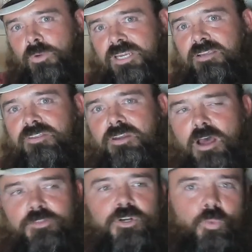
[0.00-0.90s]
week than
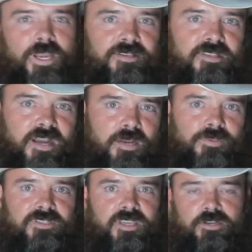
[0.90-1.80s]
other ways that I
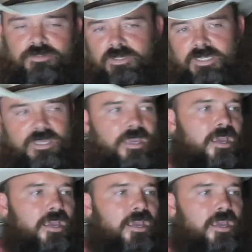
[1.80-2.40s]
was scheduling?